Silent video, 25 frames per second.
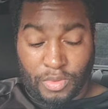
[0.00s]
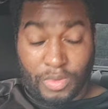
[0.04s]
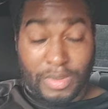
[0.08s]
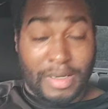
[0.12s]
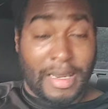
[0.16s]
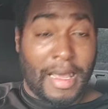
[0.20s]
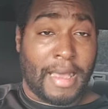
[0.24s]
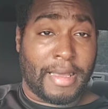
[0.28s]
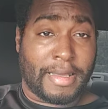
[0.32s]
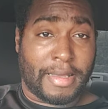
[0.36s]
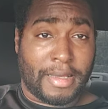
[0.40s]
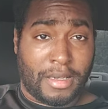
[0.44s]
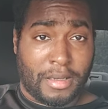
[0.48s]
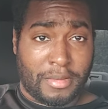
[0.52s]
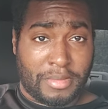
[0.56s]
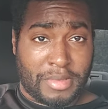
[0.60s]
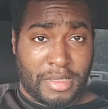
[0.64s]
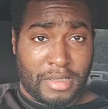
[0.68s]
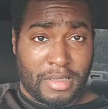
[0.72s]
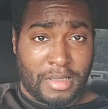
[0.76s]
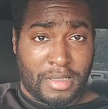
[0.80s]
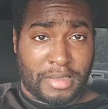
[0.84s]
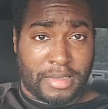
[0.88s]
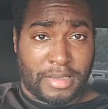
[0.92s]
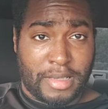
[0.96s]
When I get up
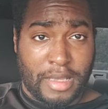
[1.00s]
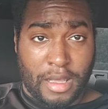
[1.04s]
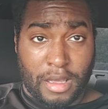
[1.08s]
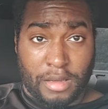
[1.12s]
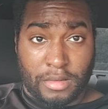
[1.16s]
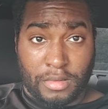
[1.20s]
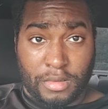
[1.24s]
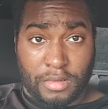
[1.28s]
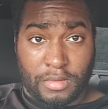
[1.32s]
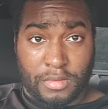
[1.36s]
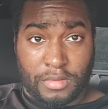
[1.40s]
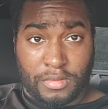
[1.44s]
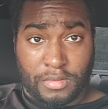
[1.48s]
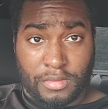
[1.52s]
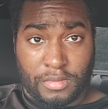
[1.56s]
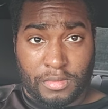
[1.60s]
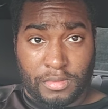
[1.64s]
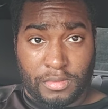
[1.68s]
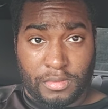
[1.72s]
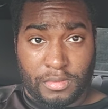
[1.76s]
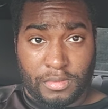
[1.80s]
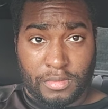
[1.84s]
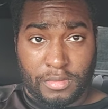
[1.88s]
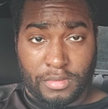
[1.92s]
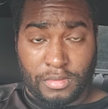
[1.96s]
to the counter,
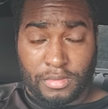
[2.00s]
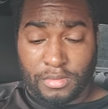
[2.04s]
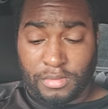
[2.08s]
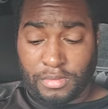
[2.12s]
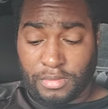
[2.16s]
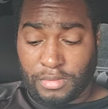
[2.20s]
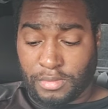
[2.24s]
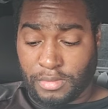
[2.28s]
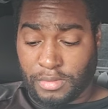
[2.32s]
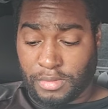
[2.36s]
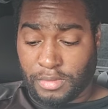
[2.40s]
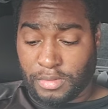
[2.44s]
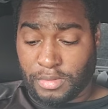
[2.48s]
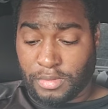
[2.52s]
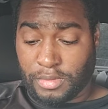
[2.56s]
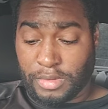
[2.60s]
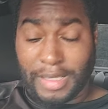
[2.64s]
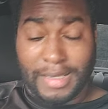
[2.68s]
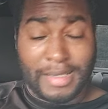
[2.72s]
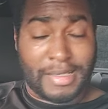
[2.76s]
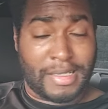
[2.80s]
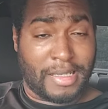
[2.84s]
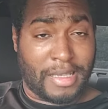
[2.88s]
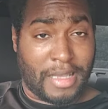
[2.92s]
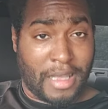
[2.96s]

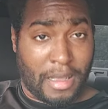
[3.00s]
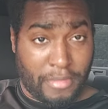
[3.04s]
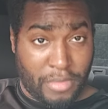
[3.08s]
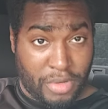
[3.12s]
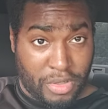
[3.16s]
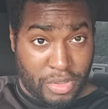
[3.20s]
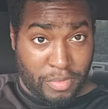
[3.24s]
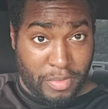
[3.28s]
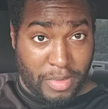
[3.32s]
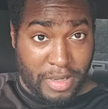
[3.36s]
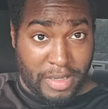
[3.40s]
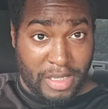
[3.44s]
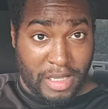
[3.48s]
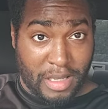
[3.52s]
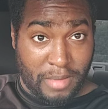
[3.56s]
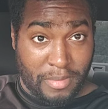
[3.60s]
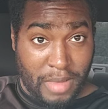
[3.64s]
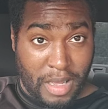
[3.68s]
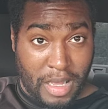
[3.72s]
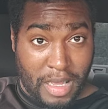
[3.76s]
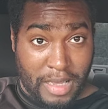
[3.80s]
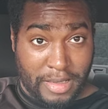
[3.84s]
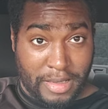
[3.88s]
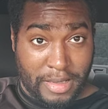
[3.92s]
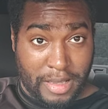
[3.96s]
they see how much money in
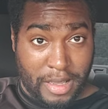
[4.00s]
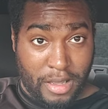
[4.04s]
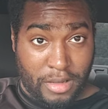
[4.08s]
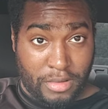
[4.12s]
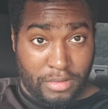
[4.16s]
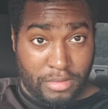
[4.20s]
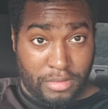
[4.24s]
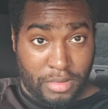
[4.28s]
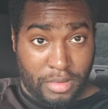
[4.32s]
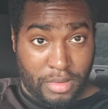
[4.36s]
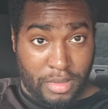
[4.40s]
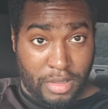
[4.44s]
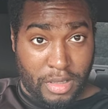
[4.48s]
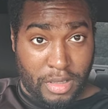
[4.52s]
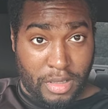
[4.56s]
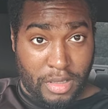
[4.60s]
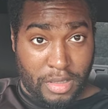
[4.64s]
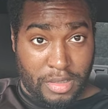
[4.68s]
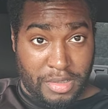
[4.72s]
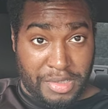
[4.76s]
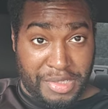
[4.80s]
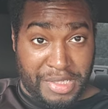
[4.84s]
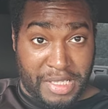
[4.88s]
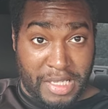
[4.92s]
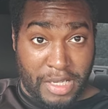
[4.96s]
my account.
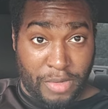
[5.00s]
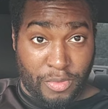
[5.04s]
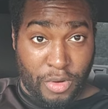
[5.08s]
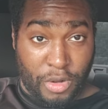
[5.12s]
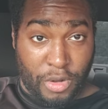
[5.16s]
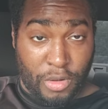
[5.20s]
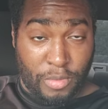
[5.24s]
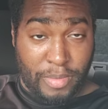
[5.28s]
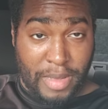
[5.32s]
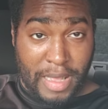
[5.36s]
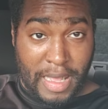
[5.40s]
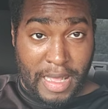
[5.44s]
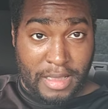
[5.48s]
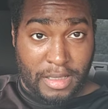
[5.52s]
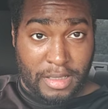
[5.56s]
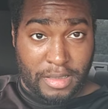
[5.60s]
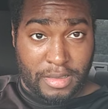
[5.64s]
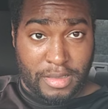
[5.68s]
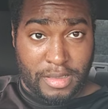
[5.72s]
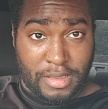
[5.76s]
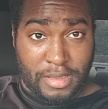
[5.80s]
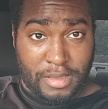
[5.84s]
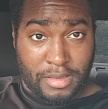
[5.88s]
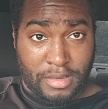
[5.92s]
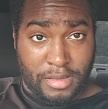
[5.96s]
Zero
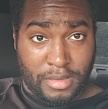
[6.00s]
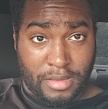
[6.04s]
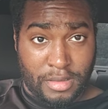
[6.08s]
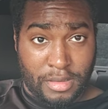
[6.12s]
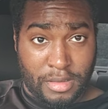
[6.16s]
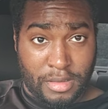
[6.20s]
balance.